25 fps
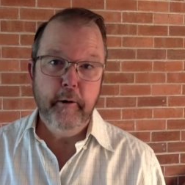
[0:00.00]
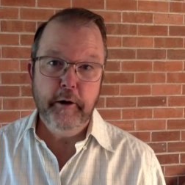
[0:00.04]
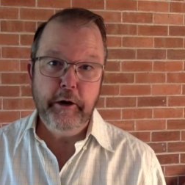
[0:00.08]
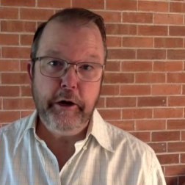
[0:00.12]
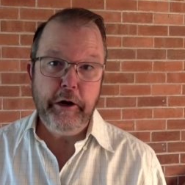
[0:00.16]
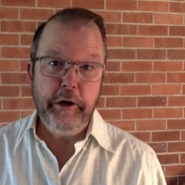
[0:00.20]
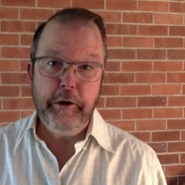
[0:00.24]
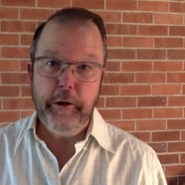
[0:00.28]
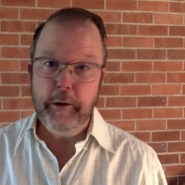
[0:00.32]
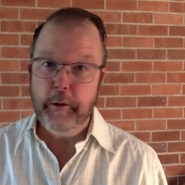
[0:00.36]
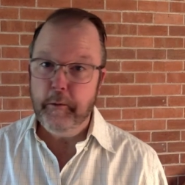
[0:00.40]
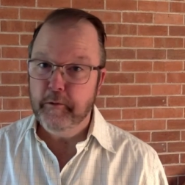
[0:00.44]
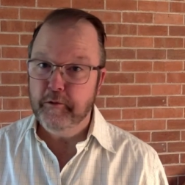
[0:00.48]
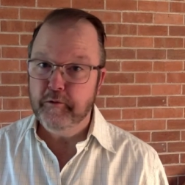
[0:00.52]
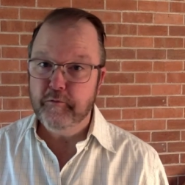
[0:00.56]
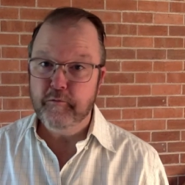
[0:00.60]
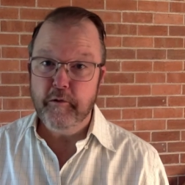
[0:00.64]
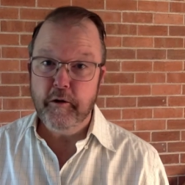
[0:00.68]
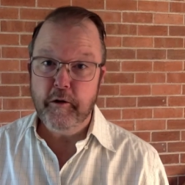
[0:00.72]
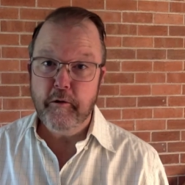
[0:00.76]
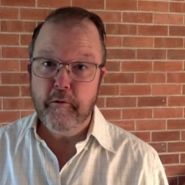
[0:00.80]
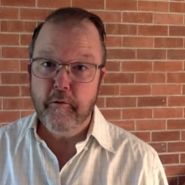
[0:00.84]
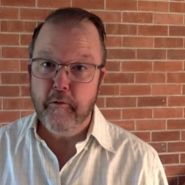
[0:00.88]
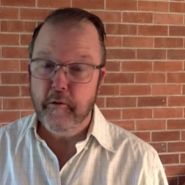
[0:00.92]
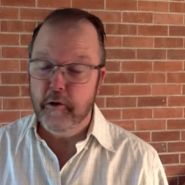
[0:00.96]
to do was
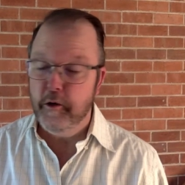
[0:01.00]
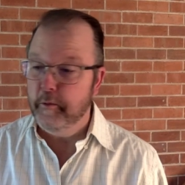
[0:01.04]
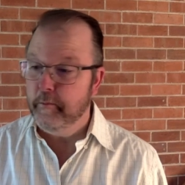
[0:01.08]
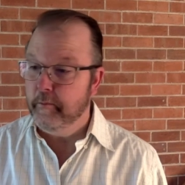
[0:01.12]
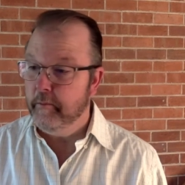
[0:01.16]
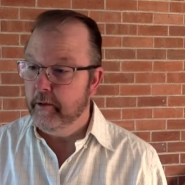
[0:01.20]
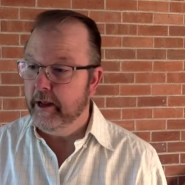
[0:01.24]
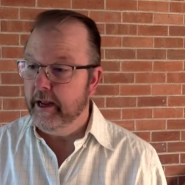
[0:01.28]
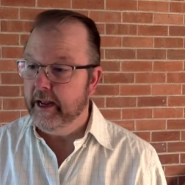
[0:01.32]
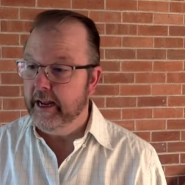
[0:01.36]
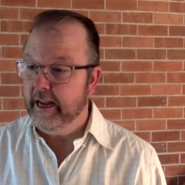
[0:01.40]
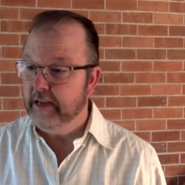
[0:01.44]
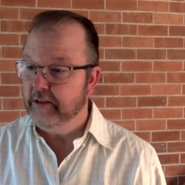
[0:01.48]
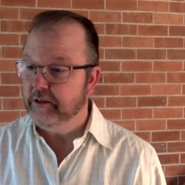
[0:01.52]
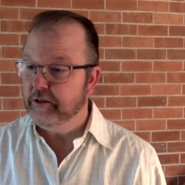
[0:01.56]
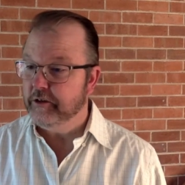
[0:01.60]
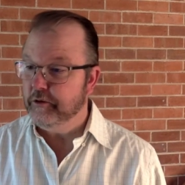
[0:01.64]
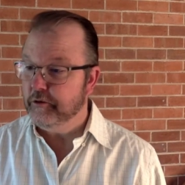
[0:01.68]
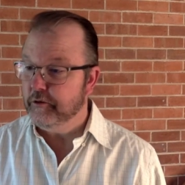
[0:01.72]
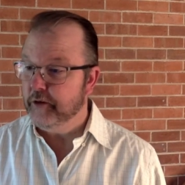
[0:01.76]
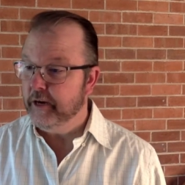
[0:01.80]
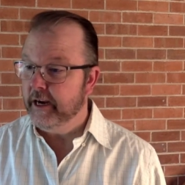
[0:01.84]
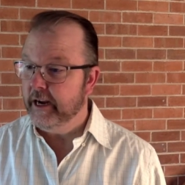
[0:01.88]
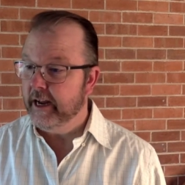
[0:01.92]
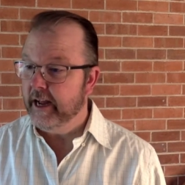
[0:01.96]
recruit me as a
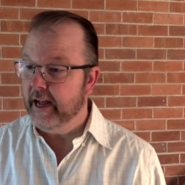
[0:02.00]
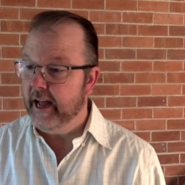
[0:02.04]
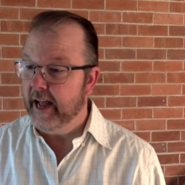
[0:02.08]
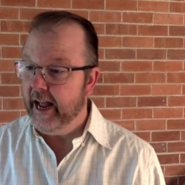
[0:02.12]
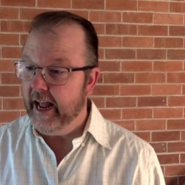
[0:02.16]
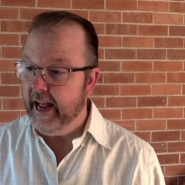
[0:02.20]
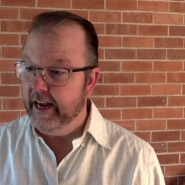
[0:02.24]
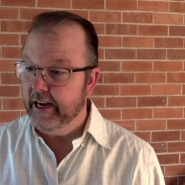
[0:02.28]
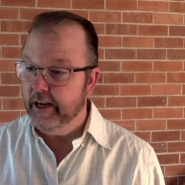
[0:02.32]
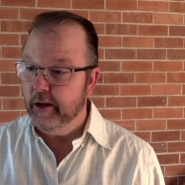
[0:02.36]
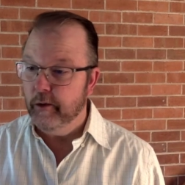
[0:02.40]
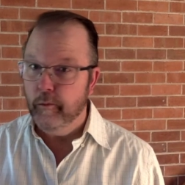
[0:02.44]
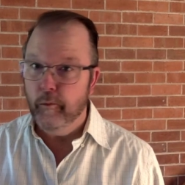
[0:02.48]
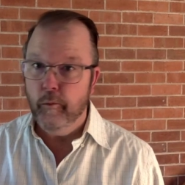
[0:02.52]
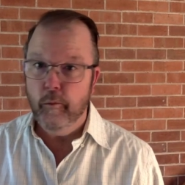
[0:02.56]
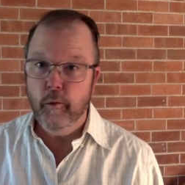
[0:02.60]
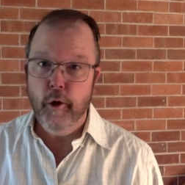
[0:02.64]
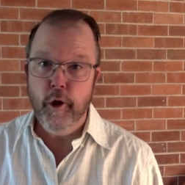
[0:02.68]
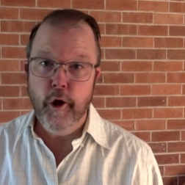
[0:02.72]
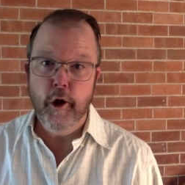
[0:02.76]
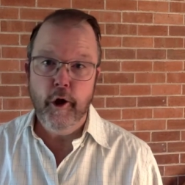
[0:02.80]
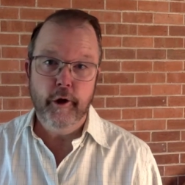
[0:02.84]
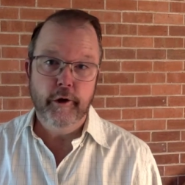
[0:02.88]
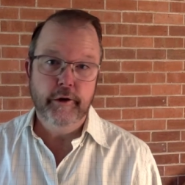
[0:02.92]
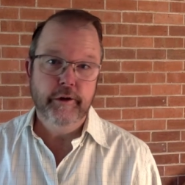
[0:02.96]
drinker, and it
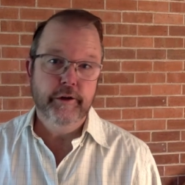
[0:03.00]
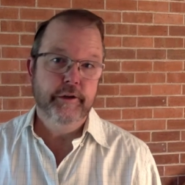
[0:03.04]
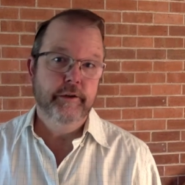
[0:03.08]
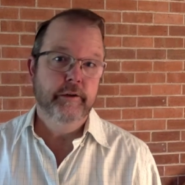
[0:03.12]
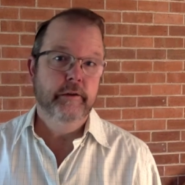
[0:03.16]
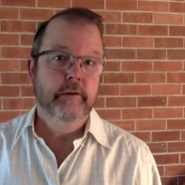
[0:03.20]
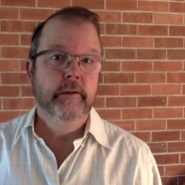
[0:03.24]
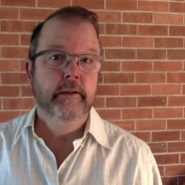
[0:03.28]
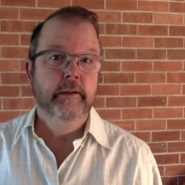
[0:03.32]
worked.